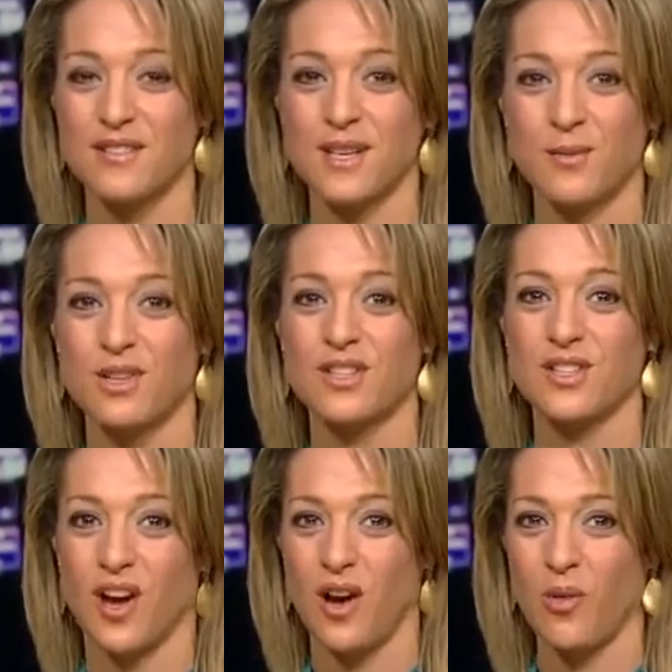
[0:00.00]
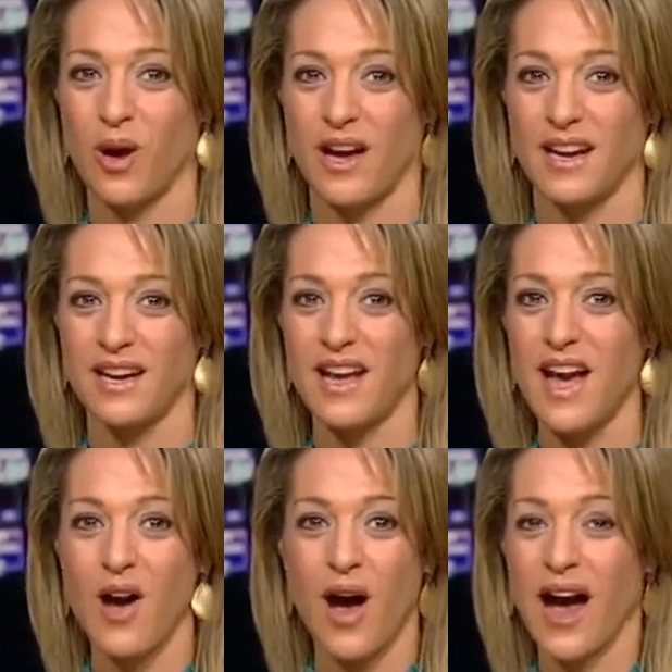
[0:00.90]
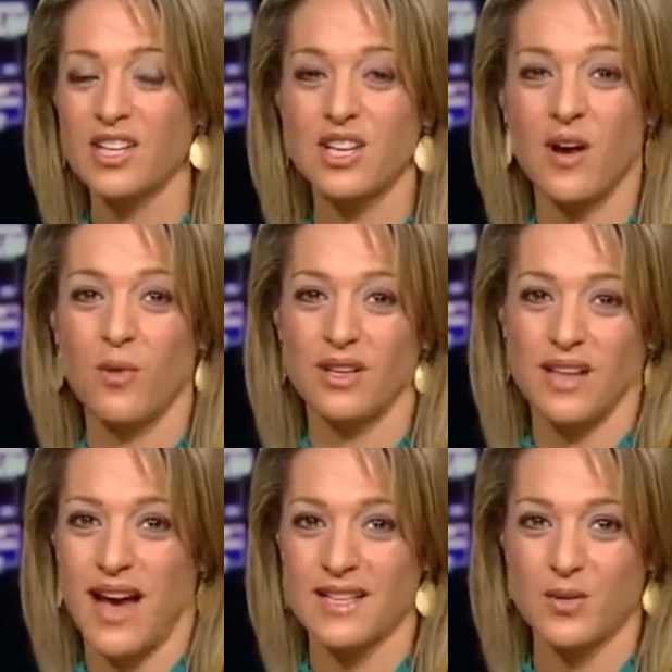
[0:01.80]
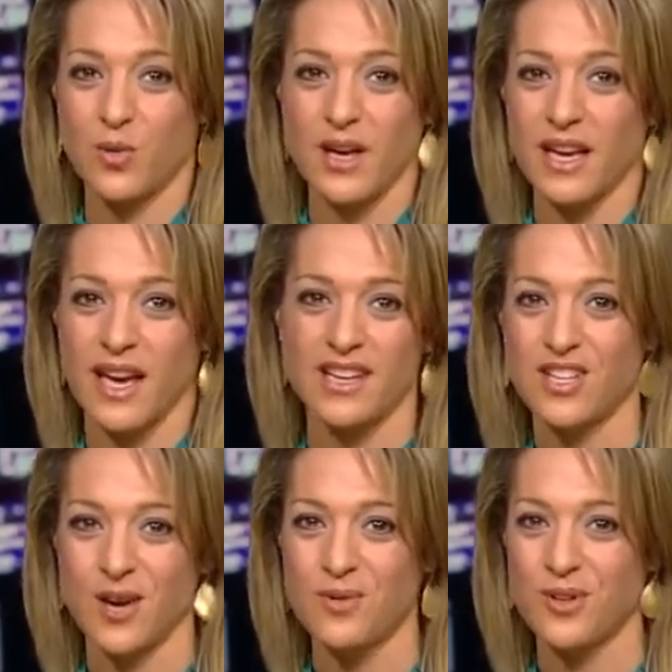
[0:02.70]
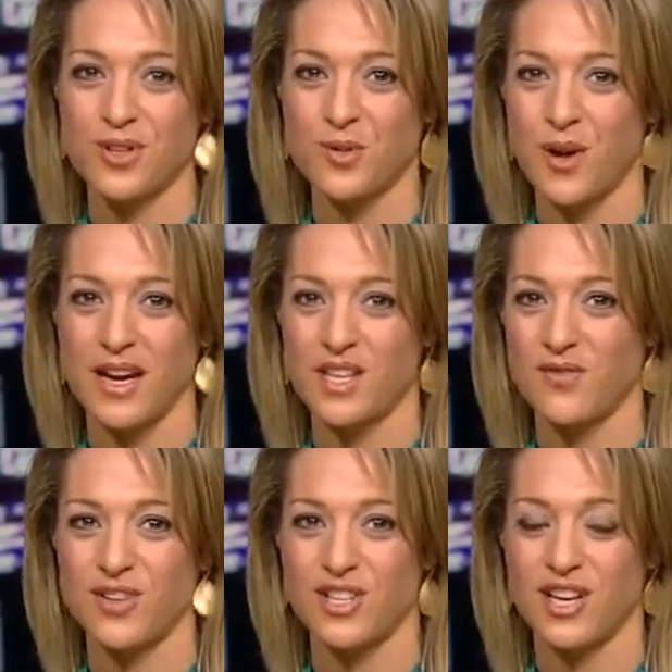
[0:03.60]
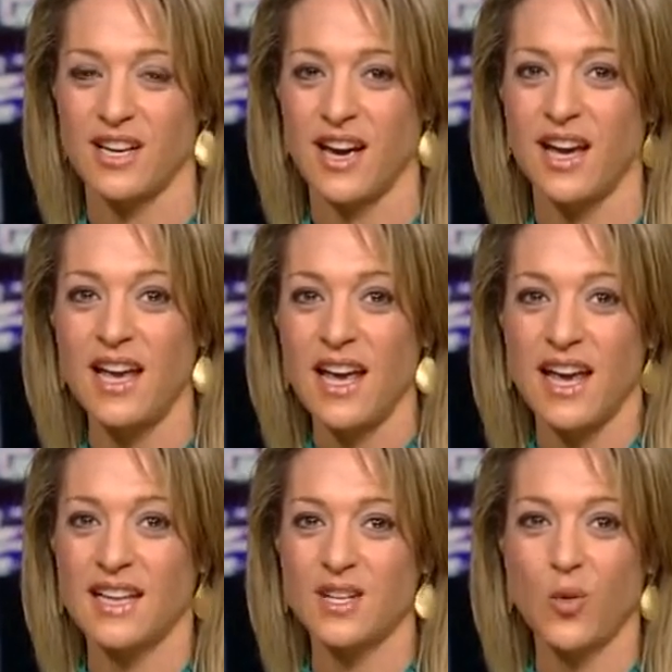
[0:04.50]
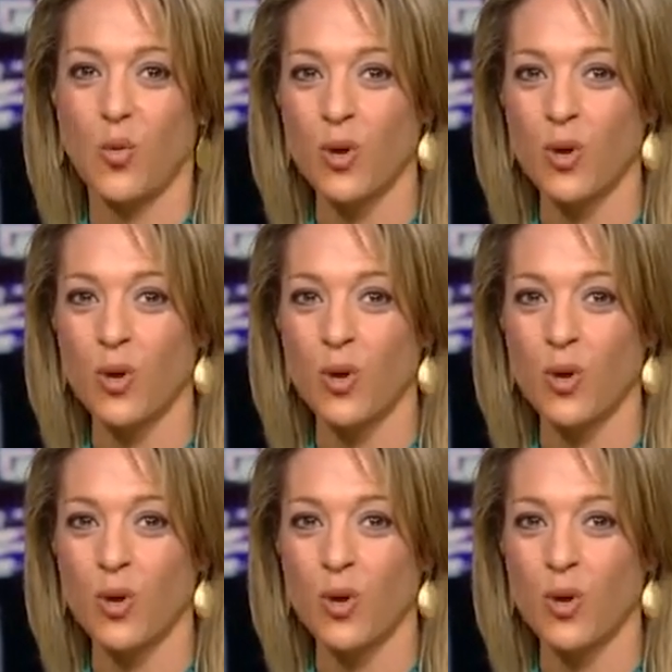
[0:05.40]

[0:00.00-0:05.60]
If someone saw one, I shot one last week at Sharpshooters Range in Virginia. It's a